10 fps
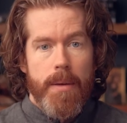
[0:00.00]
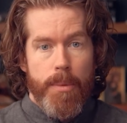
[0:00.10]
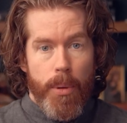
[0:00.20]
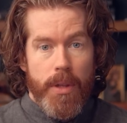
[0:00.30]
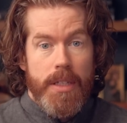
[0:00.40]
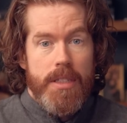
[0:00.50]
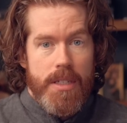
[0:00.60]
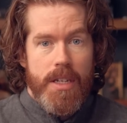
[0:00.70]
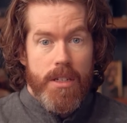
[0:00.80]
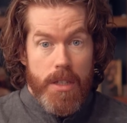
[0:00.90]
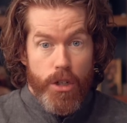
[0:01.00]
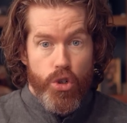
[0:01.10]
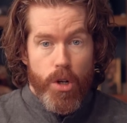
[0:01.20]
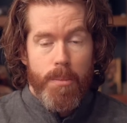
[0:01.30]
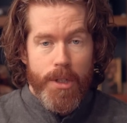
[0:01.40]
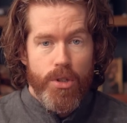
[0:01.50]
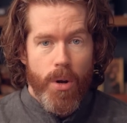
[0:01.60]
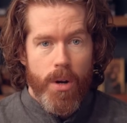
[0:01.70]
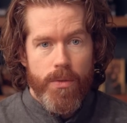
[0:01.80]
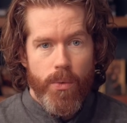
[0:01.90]
police assessed they should be
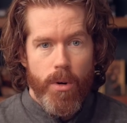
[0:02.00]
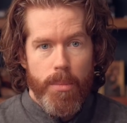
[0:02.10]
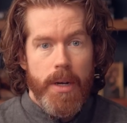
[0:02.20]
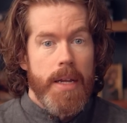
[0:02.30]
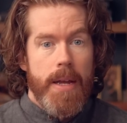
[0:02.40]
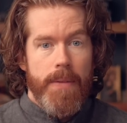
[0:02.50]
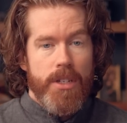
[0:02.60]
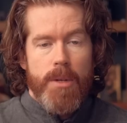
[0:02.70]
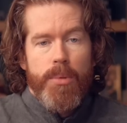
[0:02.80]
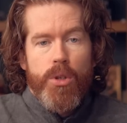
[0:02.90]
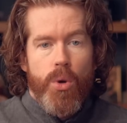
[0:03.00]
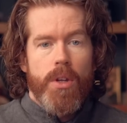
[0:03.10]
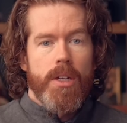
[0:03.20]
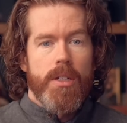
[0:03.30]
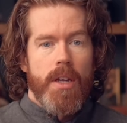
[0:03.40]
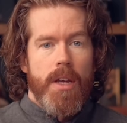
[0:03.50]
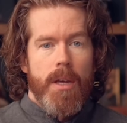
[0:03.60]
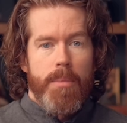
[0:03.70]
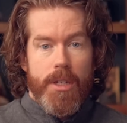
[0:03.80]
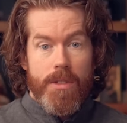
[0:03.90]
charged for, but they simply couldn't
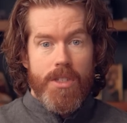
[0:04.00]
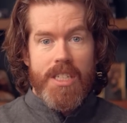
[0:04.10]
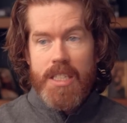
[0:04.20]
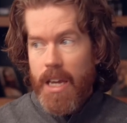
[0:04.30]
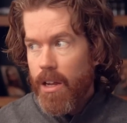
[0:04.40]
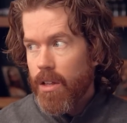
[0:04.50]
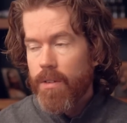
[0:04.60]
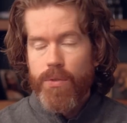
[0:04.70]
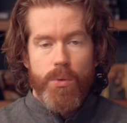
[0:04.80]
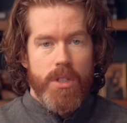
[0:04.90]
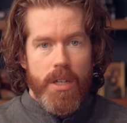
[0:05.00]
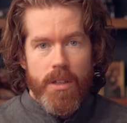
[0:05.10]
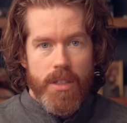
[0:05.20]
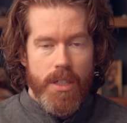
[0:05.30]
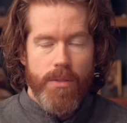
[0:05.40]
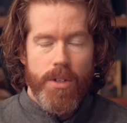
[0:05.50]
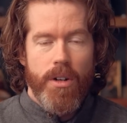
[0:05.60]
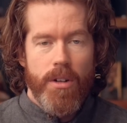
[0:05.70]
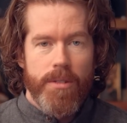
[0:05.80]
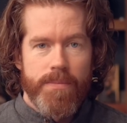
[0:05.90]
because of the scale and futility of it
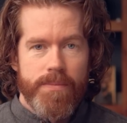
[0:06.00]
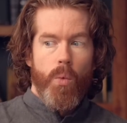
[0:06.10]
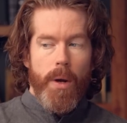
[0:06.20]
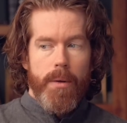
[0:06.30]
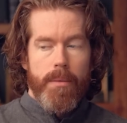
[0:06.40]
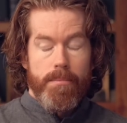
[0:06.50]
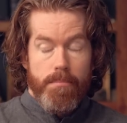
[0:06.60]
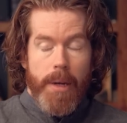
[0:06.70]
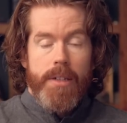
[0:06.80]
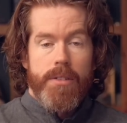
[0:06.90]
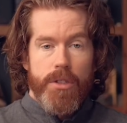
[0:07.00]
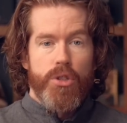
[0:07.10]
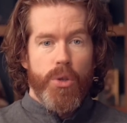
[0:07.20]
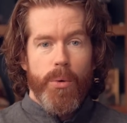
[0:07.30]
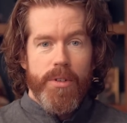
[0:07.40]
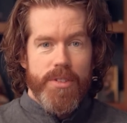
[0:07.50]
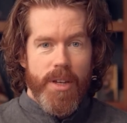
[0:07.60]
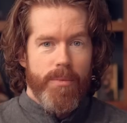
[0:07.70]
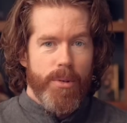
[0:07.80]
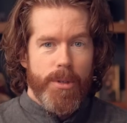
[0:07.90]
all. What might discourage
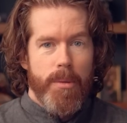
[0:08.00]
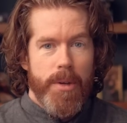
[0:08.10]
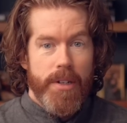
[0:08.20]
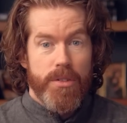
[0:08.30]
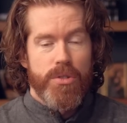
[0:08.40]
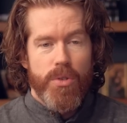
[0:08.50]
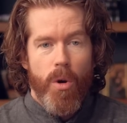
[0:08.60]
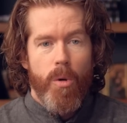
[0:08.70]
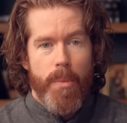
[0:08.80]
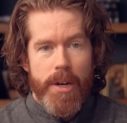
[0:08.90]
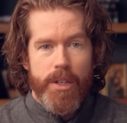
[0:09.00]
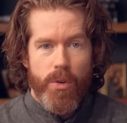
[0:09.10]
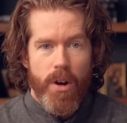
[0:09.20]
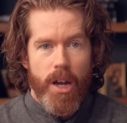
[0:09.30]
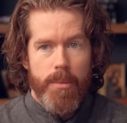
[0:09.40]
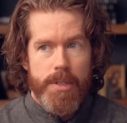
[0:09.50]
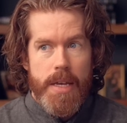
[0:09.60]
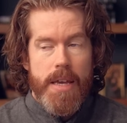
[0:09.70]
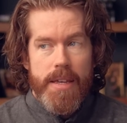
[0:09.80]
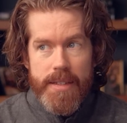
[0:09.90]
them from committing so many crimes
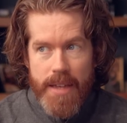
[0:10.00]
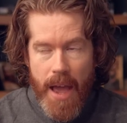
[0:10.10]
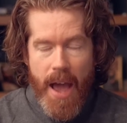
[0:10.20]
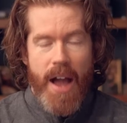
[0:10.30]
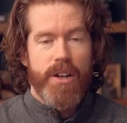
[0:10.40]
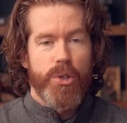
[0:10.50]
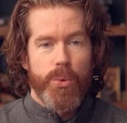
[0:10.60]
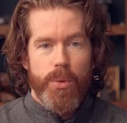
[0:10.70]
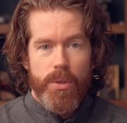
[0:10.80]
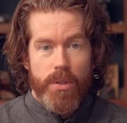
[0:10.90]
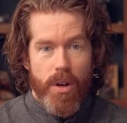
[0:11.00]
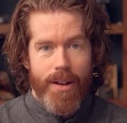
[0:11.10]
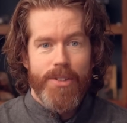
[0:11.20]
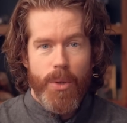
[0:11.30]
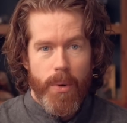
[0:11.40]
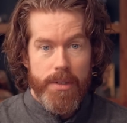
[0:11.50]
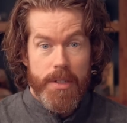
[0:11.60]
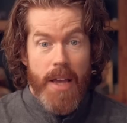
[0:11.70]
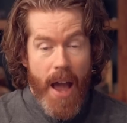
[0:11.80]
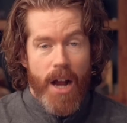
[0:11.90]
is actual
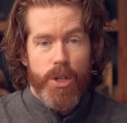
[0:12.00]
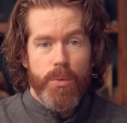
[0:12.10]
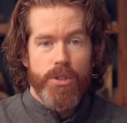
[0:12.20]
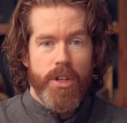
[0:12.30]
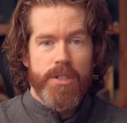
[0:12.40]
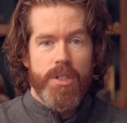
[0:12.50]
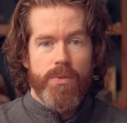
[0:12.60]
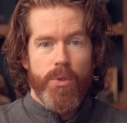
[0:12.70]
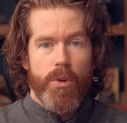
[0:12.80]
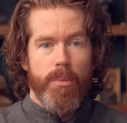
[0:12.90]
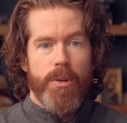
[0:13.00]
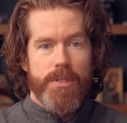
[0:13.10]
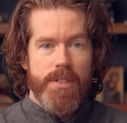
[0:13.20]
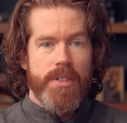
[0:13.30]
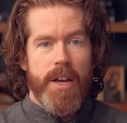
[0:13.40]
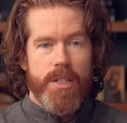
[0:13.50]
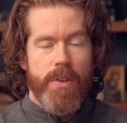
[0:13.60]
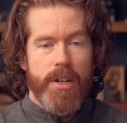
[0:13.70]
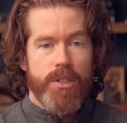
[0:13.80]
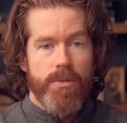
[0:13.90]
consequences, actual justice for criminals and
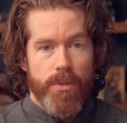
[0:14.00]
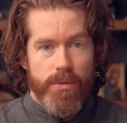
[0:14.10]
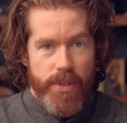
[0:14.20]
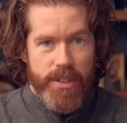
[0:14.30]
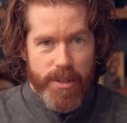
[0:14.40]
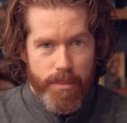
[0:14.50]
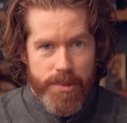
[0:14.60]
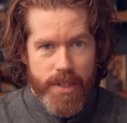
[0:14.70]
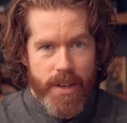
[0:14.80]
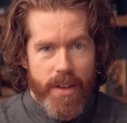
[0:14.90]
satisfaction for victims.